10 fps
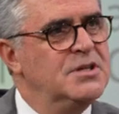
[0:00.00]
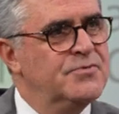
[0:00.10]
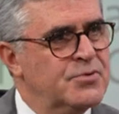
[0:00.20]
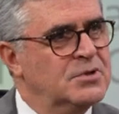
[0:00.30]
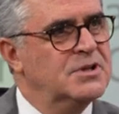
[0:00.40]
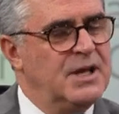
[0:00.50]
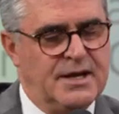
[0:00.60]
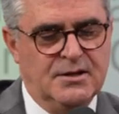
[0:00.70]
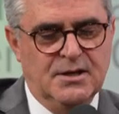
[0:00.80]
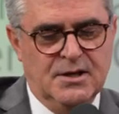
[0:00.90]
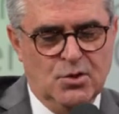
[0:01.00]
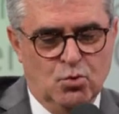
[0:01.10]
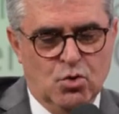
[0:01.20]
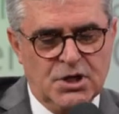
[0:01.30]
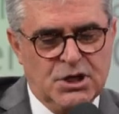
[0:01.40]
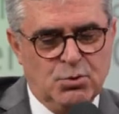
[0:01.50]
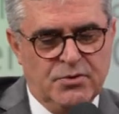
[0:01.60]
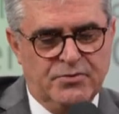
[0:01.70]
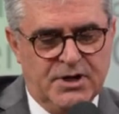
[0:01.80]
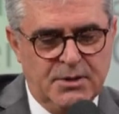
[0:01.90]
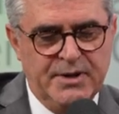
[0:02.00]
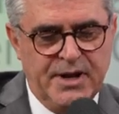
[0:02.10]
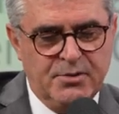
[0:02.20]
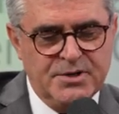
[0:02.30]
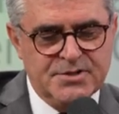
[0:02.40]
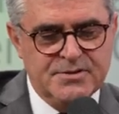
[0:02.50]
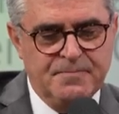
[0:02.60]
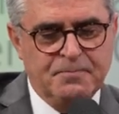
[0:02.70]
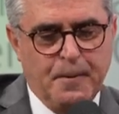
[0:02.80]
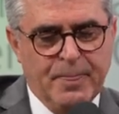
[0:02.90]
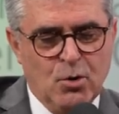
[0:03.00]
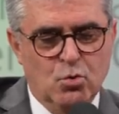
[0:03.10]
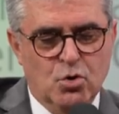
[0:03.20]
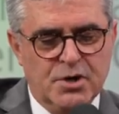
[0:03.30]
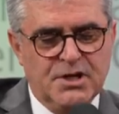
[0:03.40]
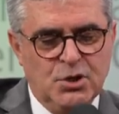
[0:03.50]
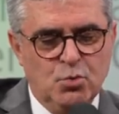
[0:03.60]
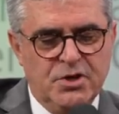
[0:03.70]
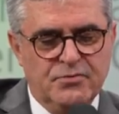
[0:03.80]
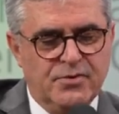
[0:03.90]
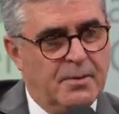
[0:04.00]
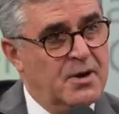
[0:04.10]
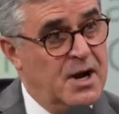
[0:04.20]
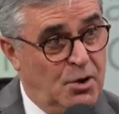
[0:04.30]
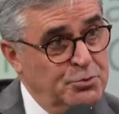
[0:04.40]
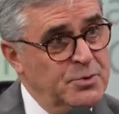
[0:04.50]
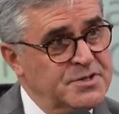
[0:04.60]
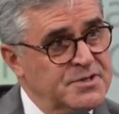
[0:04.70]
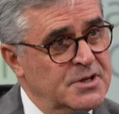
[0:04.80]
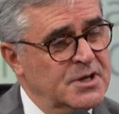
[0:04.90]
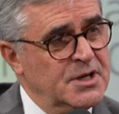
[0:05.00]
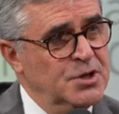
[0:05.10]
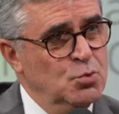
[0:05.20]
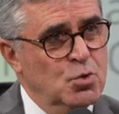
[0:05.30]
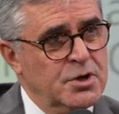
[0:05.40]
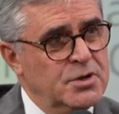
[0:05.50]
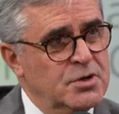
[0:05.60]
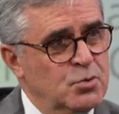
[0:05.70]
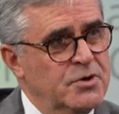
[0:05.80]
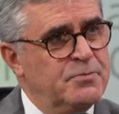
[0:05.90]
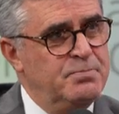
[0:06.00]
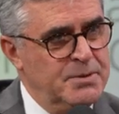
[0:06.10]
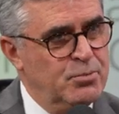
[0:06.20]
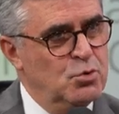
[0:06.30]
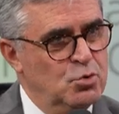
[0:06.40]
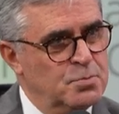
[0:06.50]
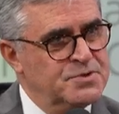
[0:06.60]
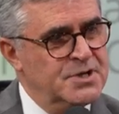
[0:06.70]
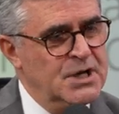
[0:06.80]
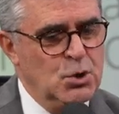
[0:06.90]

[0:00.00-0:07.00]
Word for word: in the front line, working with urban areas, working with uh, countries and work with people groups.